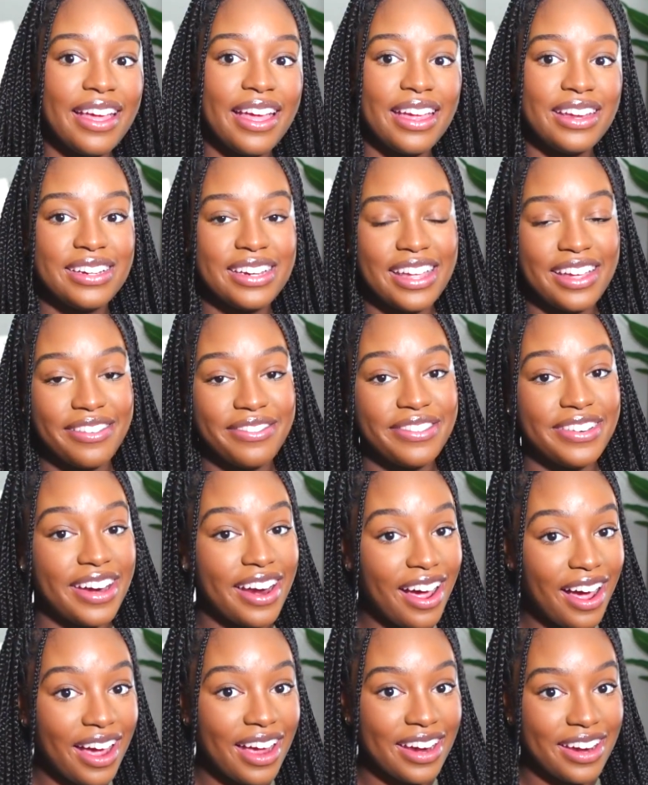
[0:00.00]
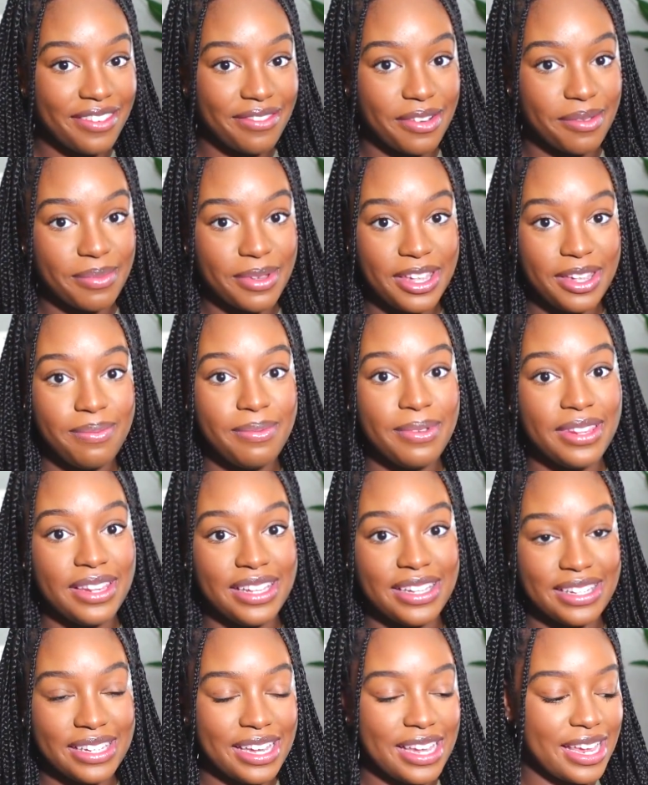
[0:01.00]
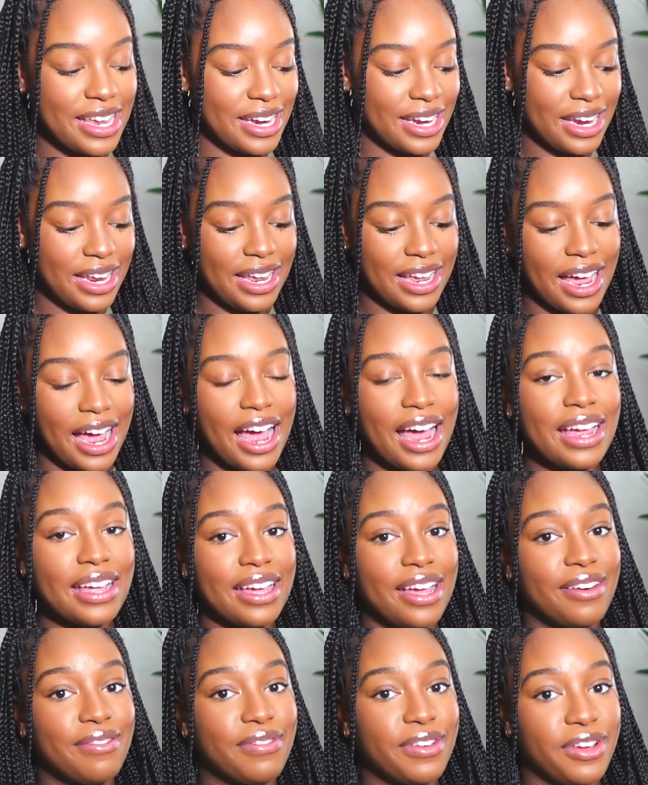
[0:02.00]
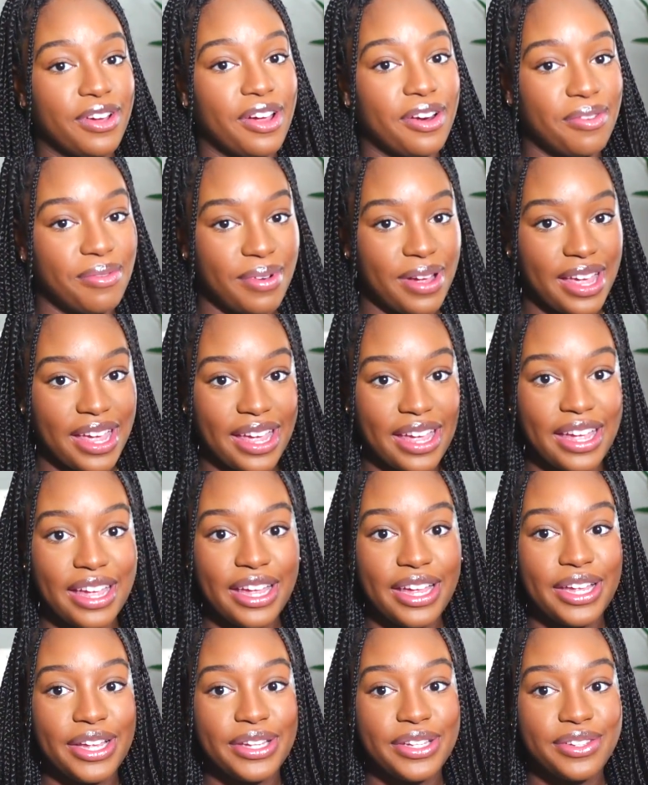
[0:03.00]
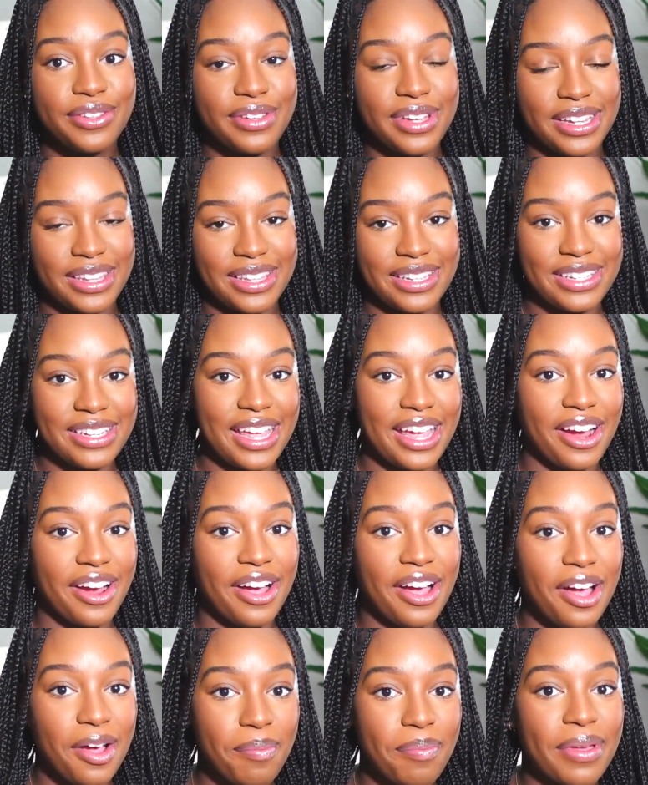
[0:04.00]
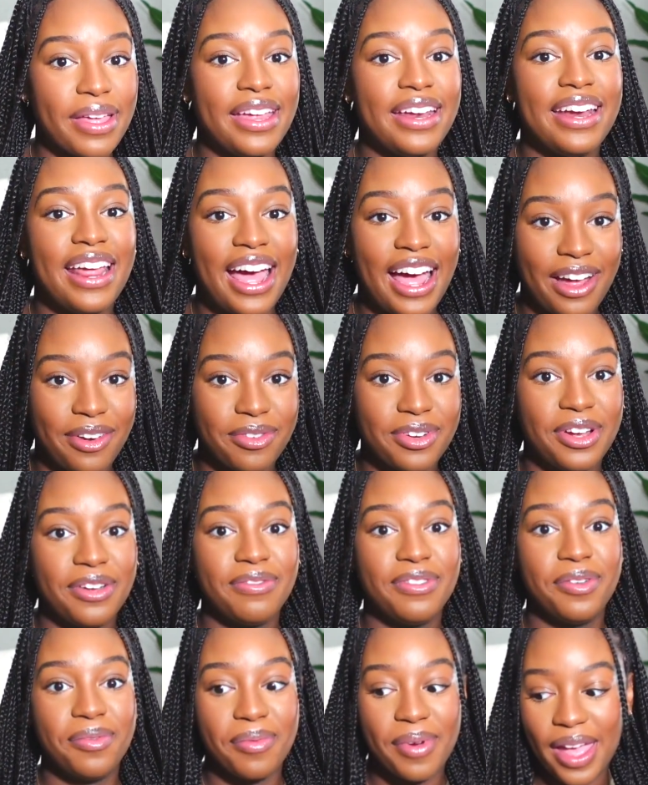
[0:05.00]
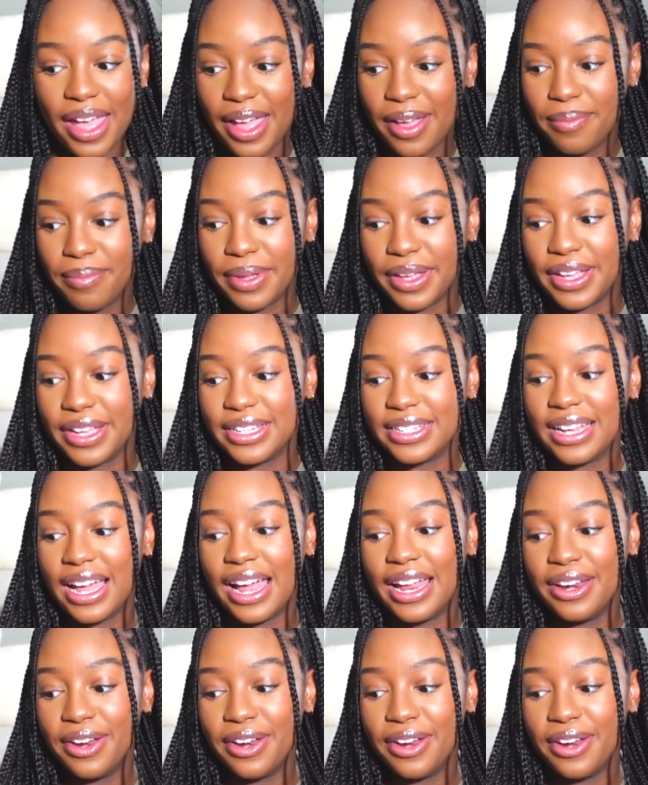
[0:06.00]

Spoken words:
And if not, if I'm keeping these in, I gotta figure out a way to get this hair up and out of the way, because I